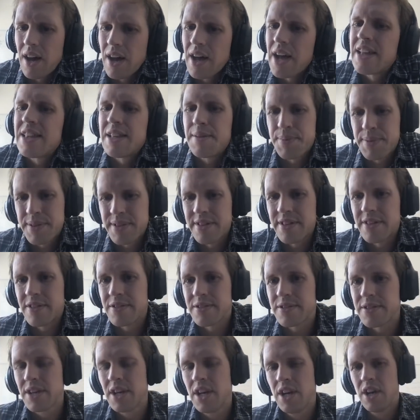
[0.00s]

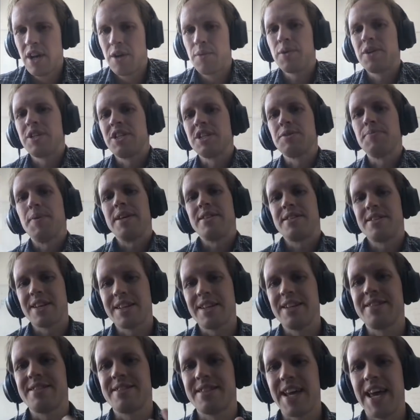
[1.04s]
ellipses, which is
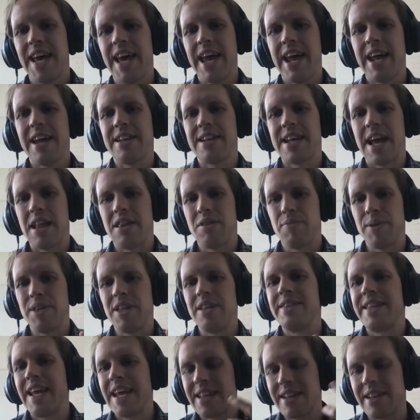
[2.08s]
basically saying that what the
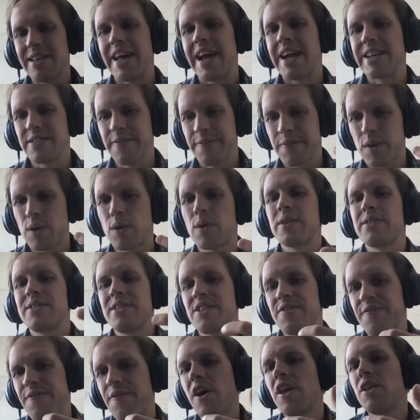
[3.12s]
data likes, of course,
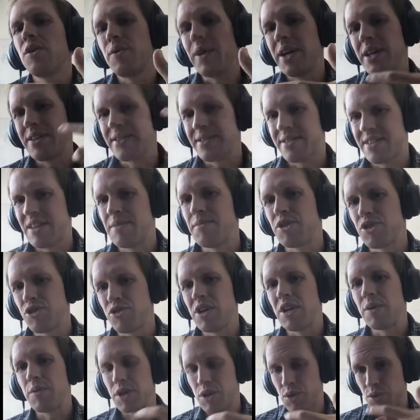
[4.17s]
is following the
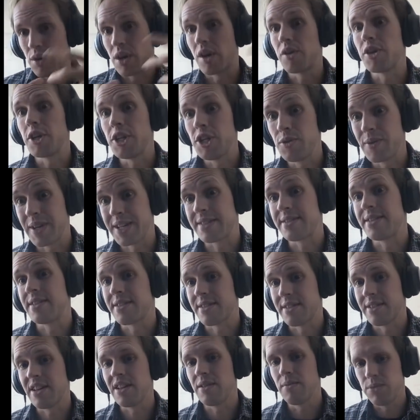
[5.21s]
symmetry which we already knew
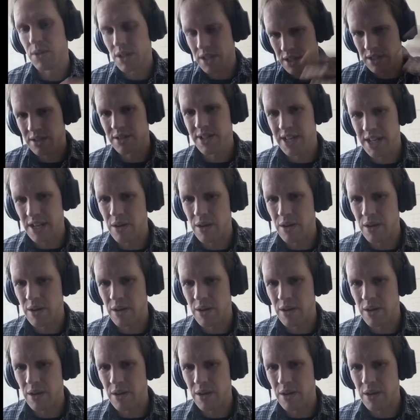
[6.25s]
existed, which,